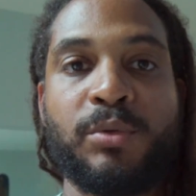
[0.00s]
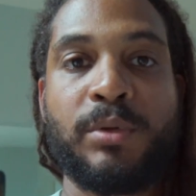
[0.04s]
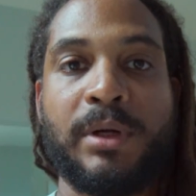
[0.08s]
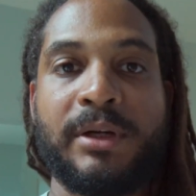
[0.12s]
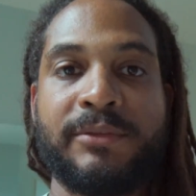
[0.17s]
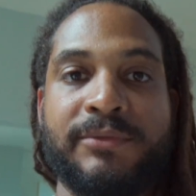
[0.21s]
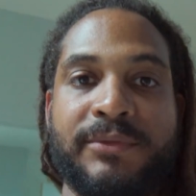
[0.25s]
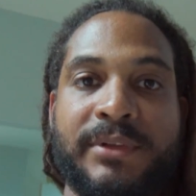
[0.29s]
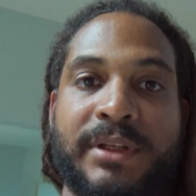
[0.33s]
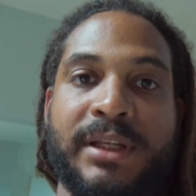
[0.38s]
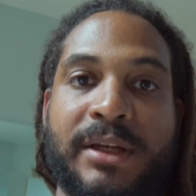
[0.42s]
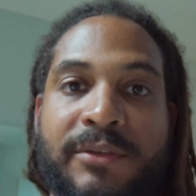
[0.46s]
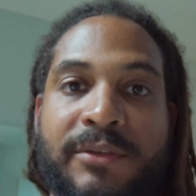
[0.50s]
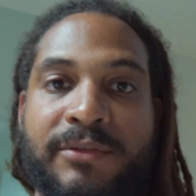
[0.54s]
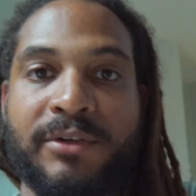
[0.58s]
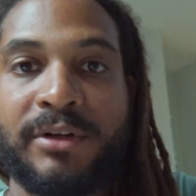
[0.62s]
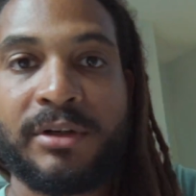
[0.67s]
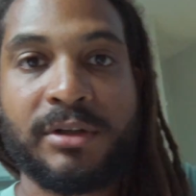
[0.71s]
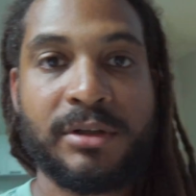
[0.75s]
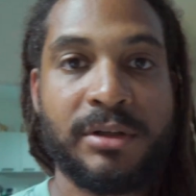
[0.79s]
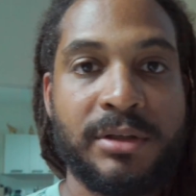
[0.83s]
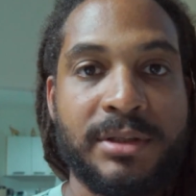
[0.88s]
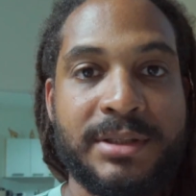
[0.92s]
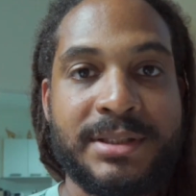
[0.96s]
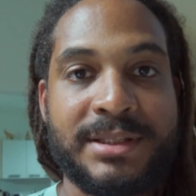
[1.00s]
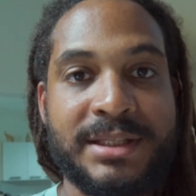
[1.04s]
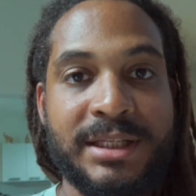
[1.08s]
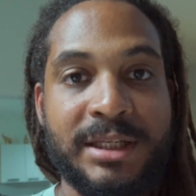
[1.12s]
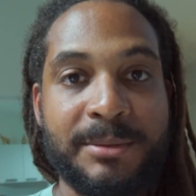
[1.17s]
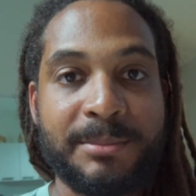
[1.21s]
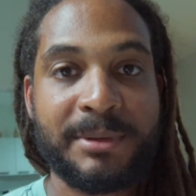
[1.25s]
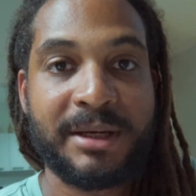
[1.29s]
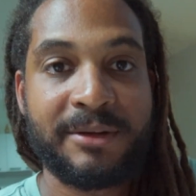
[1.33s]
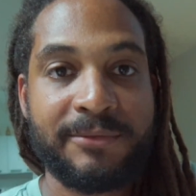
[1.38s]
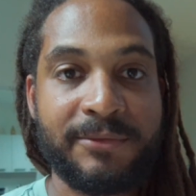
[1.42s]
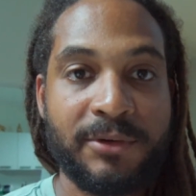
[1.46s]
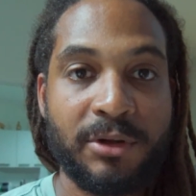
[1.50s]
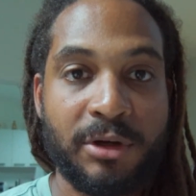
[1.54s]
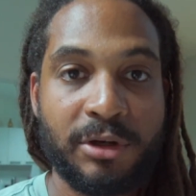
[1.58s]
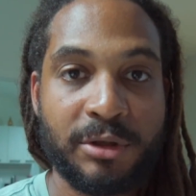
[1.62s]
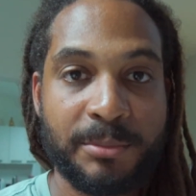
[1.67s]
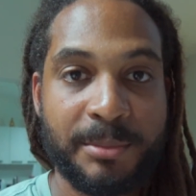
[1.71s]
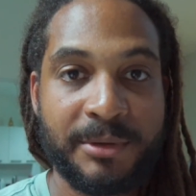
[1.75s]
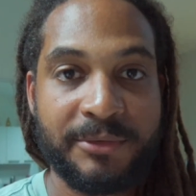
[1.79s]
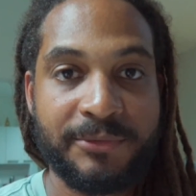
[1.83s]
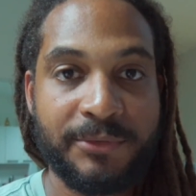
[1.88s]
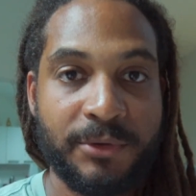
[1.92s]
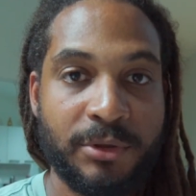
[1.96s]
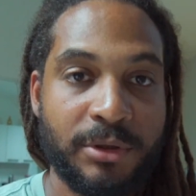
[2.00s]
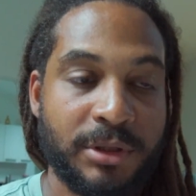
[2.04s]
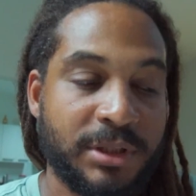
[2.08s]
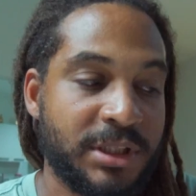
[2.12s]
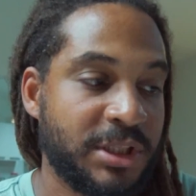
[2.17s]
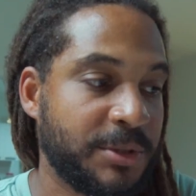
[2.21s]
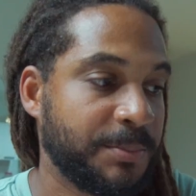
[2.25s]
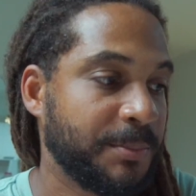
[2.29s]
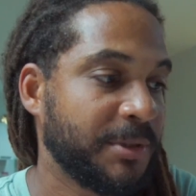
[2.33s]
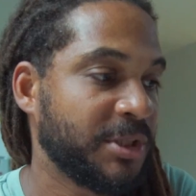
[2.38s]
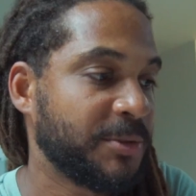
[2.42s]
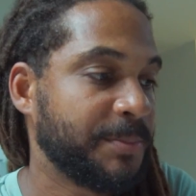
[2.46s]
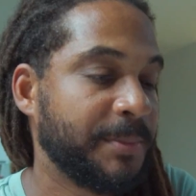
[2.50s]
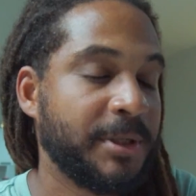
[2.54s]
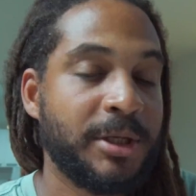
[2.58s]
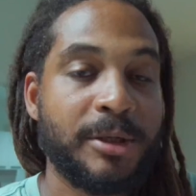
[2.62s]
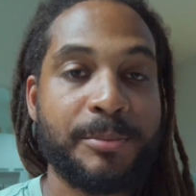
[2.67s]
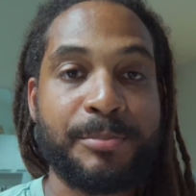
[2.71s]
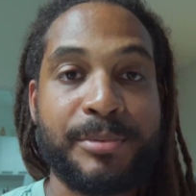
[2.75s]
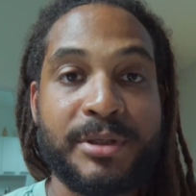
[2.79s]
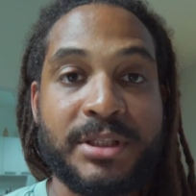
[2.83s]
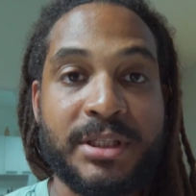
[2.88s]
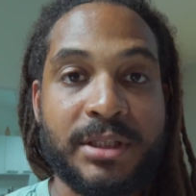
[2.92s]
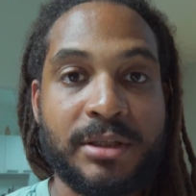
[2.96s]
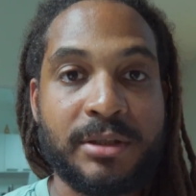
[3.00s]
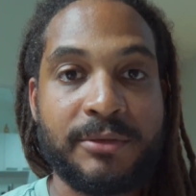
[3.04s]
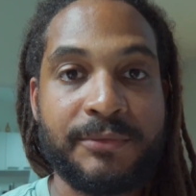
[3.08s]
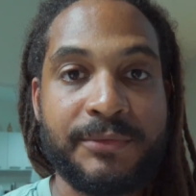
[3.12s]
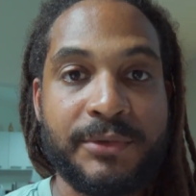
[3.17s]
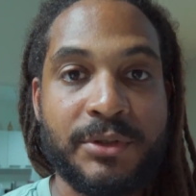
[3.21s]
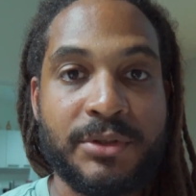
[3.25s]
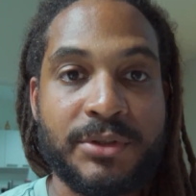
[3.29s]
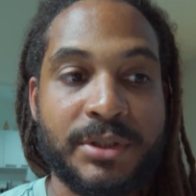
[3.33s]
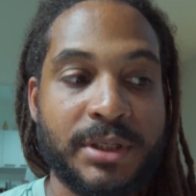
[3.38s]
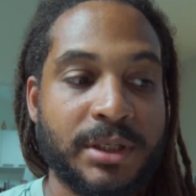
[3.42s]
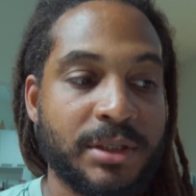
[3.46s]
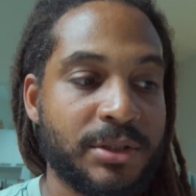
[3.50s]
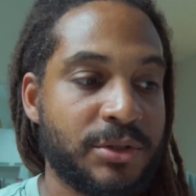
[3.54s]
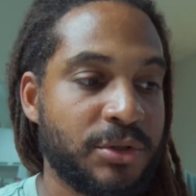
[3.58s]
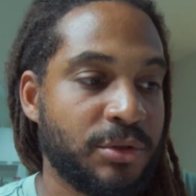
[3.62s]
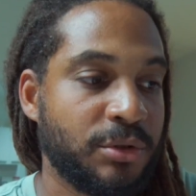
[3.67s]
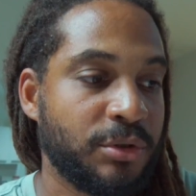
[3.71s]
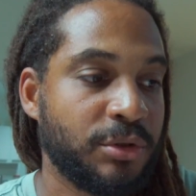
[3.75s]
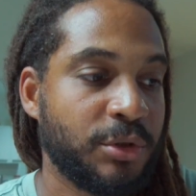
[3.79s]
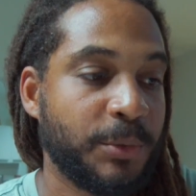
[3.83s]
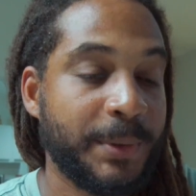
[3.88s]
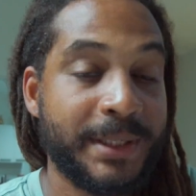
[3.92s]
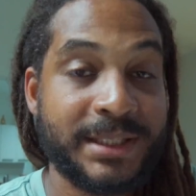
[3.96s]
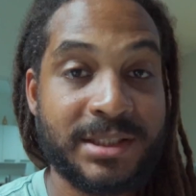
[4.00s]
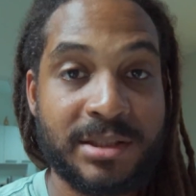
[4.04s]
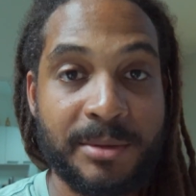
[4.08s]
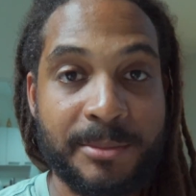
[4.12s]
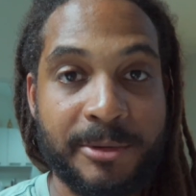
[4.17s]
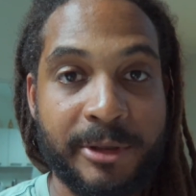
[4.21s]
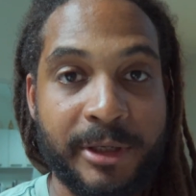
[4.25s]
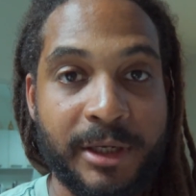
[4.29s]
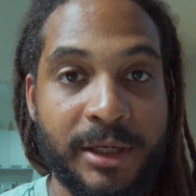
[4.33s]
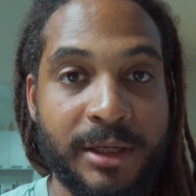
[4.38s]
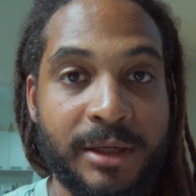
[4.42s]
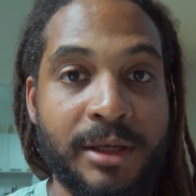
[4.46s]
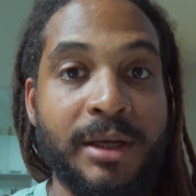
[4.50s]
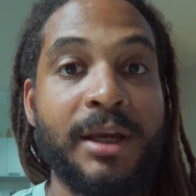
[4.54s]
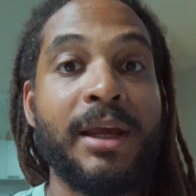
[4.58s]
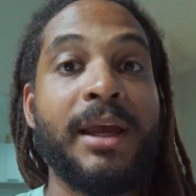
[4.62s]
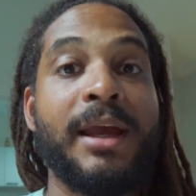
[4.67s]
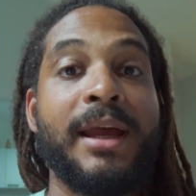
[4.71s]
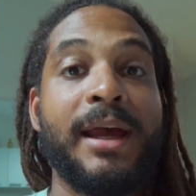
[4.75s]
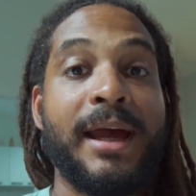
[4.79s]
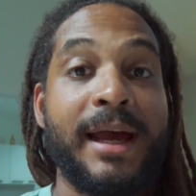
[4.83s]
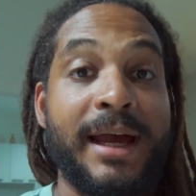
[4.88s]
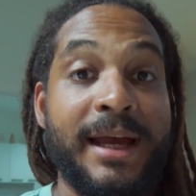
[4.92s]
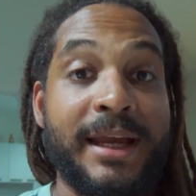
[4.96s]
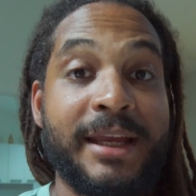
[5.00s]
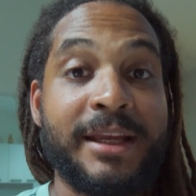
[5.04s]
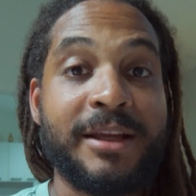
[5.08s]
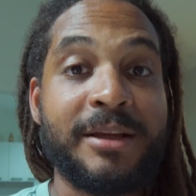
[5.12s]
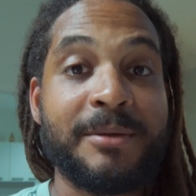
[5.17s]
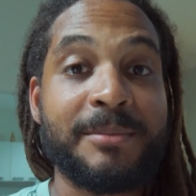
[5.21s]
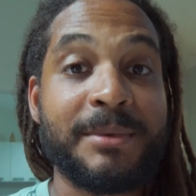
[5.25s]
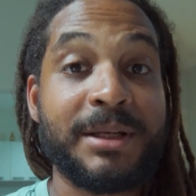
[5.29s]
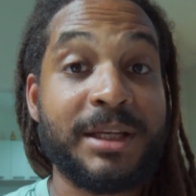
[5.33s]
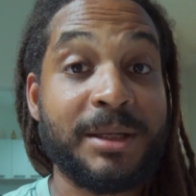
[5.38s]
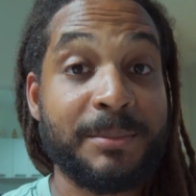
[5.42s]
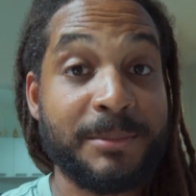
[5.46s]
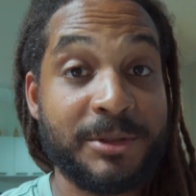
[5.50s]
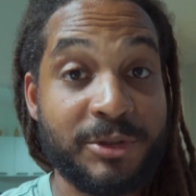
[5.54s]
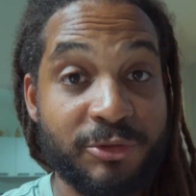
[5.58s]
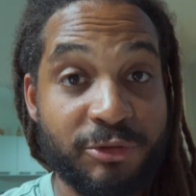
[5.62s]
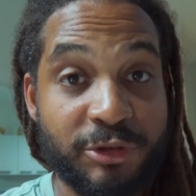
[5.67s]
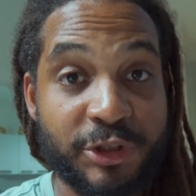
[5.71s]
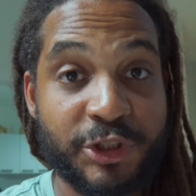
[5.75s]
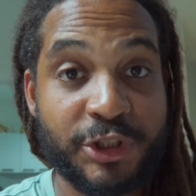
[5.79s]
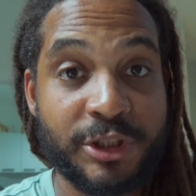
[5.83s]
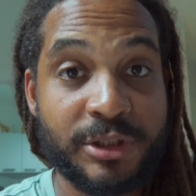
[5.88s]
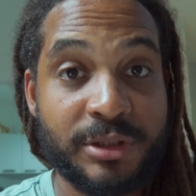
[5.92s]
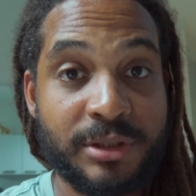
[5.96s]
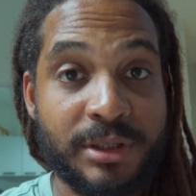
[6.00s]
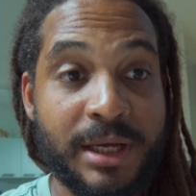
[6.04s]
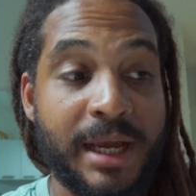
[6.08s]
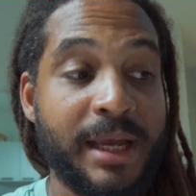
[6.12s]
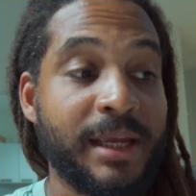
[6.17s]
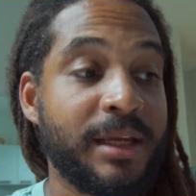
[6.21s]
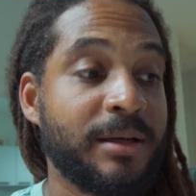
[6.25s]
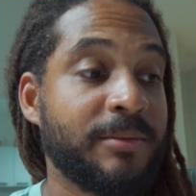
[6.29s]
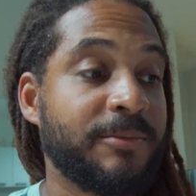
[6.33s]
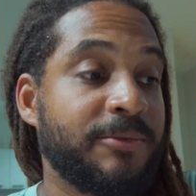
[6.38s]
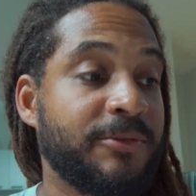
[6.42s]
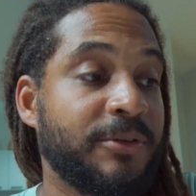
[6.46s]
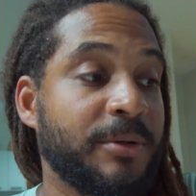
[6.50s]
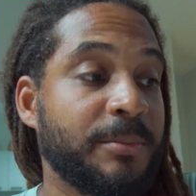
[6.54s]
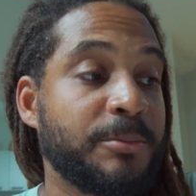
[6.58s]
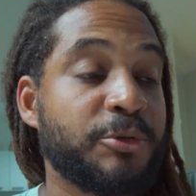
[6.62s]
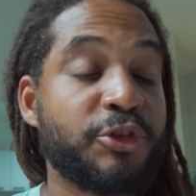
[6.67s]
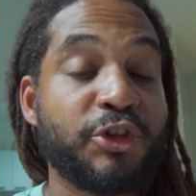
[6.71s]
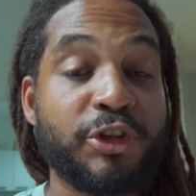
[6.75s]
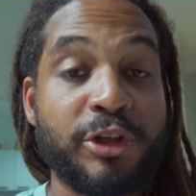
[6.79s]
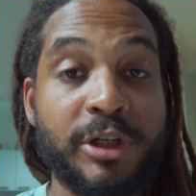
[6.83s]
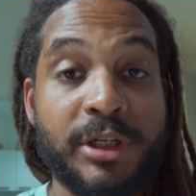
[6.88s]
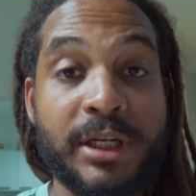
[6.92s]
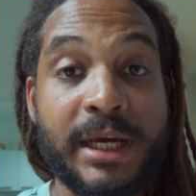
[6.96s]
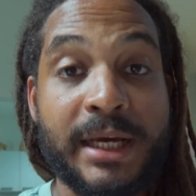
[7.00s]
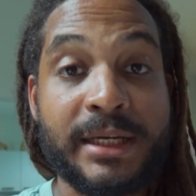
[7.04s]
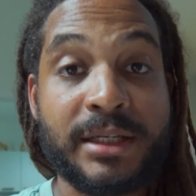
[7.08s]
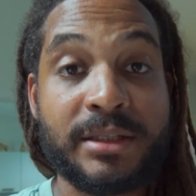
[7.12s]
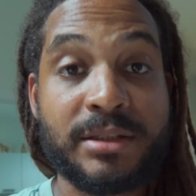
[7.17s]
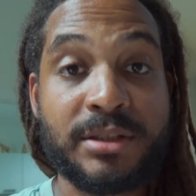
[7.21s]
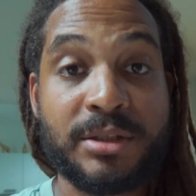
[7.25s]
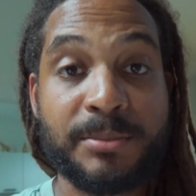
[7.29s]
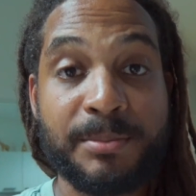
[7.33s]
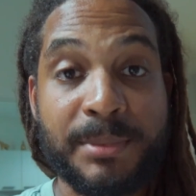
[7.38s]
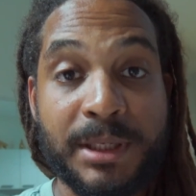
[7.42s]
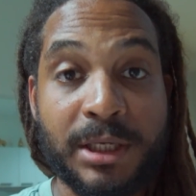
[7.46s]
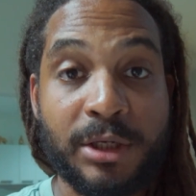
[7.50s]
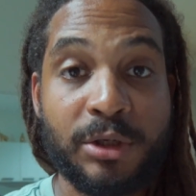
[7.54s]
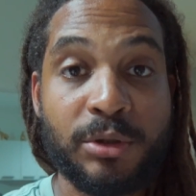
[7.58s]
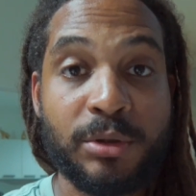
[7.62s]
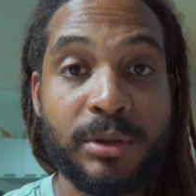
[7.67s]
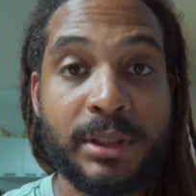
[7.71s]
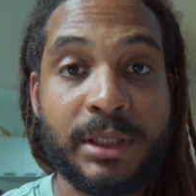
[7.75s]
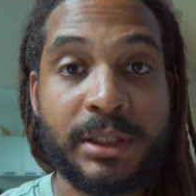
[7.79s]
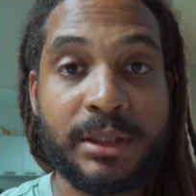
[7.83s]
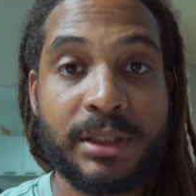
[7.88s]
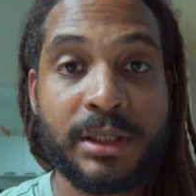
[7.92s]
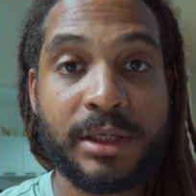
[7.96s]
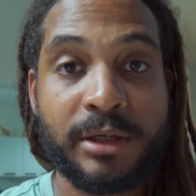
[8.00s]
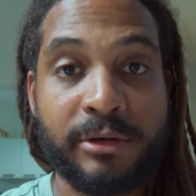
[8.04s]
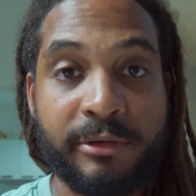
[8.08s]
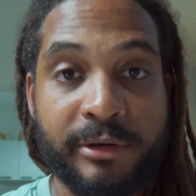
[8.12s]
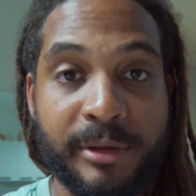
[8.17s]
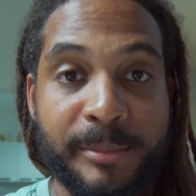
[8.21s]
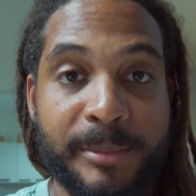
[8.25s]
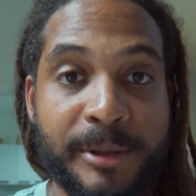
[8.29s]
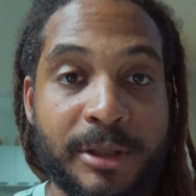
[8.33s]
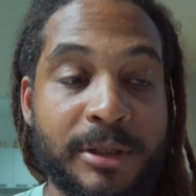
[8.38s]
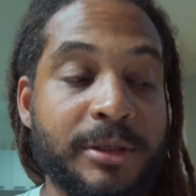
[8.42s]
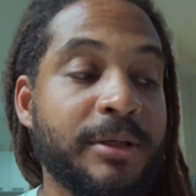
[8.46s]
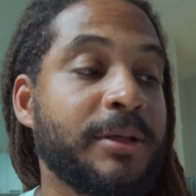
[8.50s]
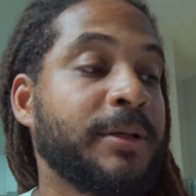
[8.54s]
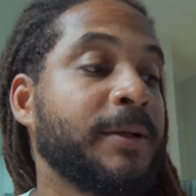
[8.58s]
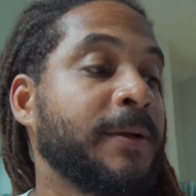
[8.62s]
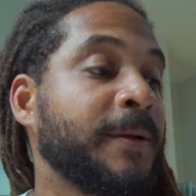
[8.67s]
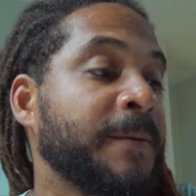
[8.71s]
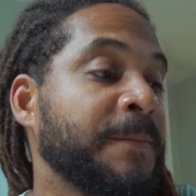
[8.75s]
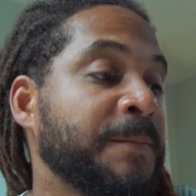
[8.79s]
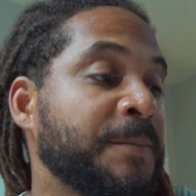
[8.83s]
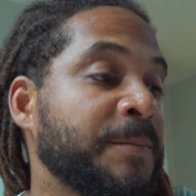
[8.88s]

who have never seen my vlog before, this must be pretty confusing, so quick summary. Hi, my name is Richard. I am from Trinidad and Tobago in the Caribbean.